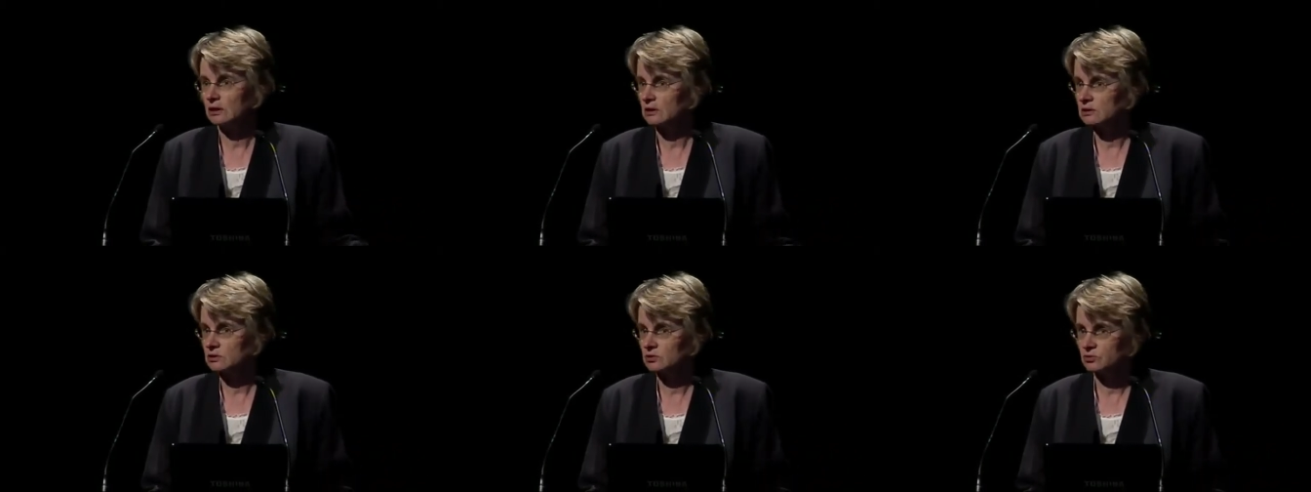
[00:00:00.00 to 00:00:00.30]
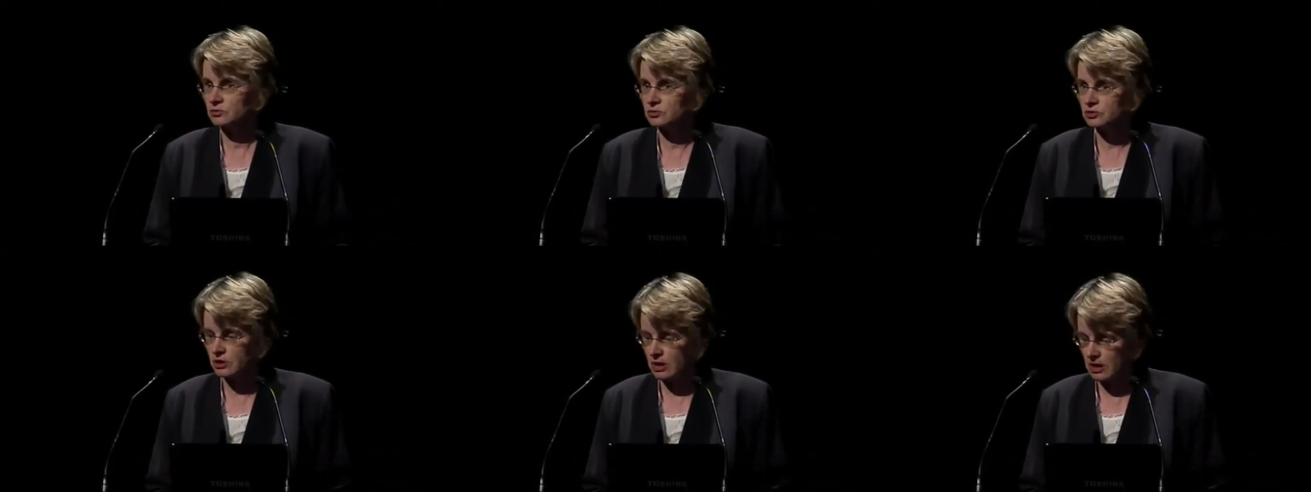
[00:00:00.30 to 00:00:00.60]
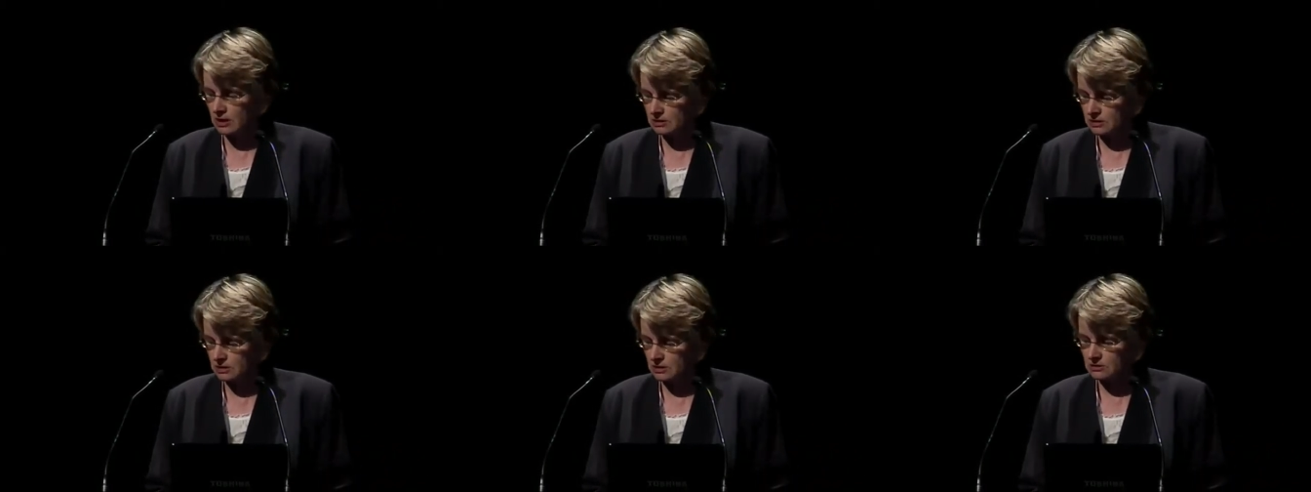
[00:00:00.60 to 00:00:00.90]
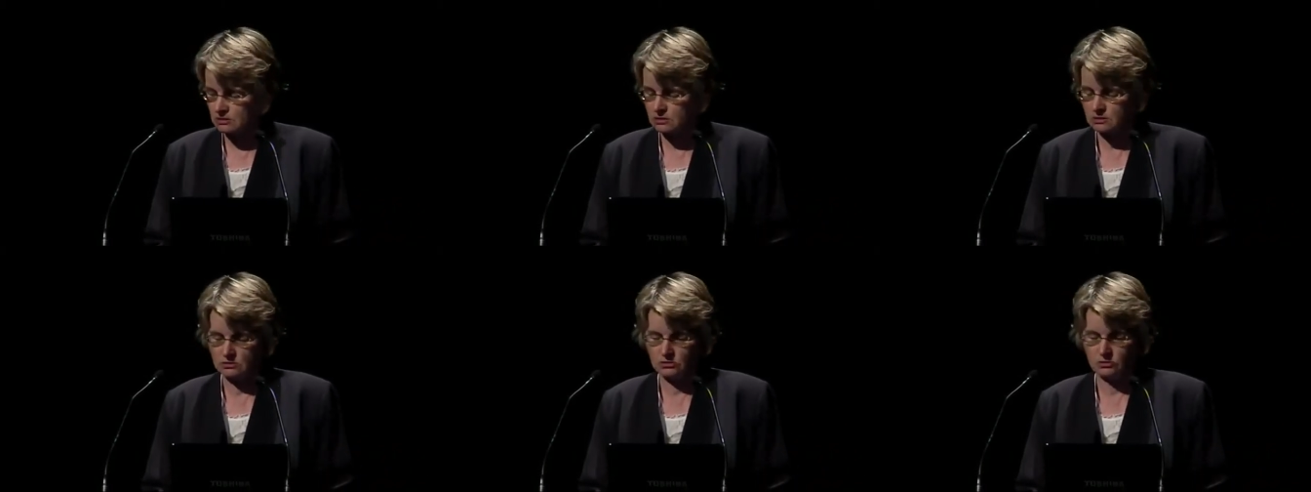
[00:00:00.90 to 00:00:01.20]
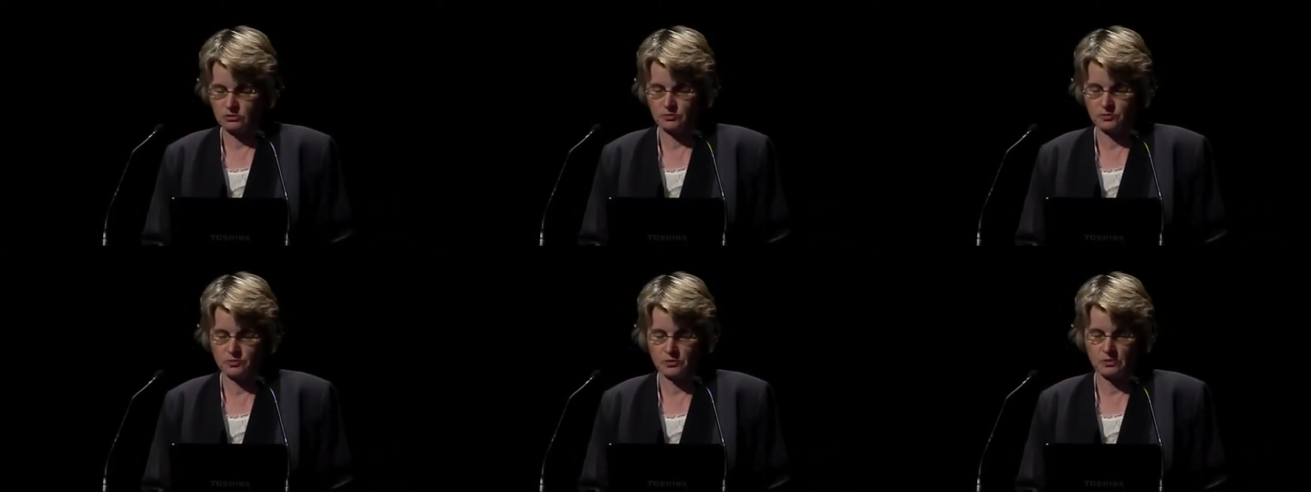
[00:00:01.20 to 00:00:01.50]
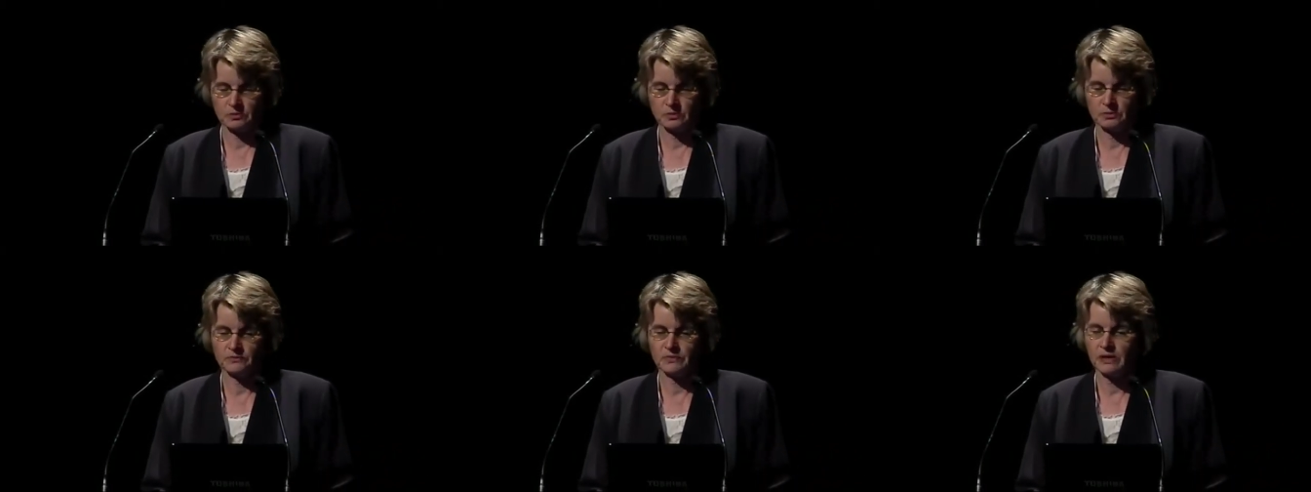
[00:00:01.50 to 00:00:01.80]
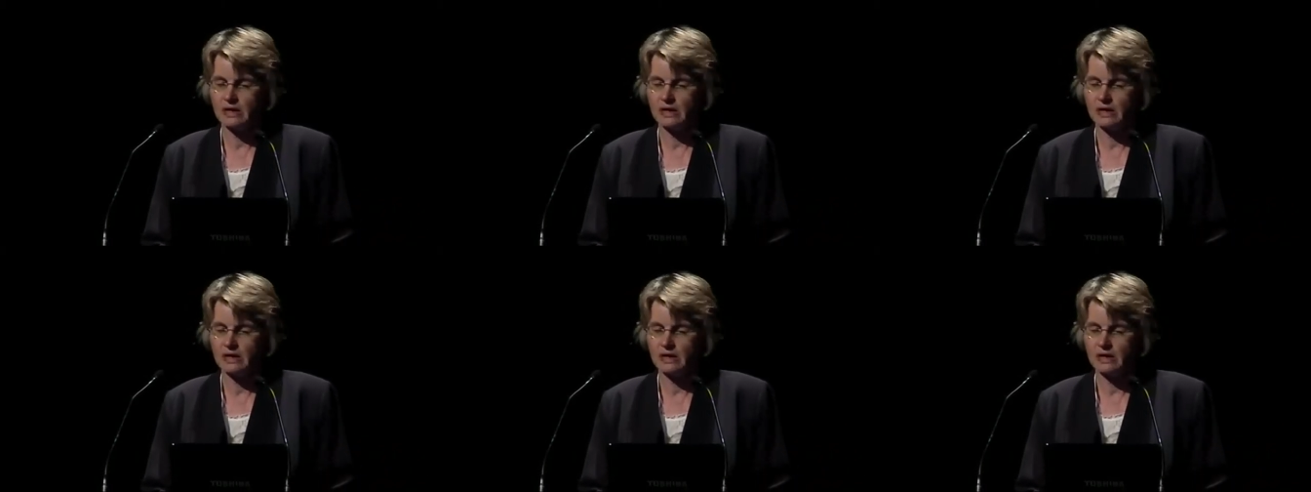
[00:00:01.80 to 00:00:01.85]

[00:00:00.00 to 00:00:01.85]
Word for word: It's all transient, not a problem.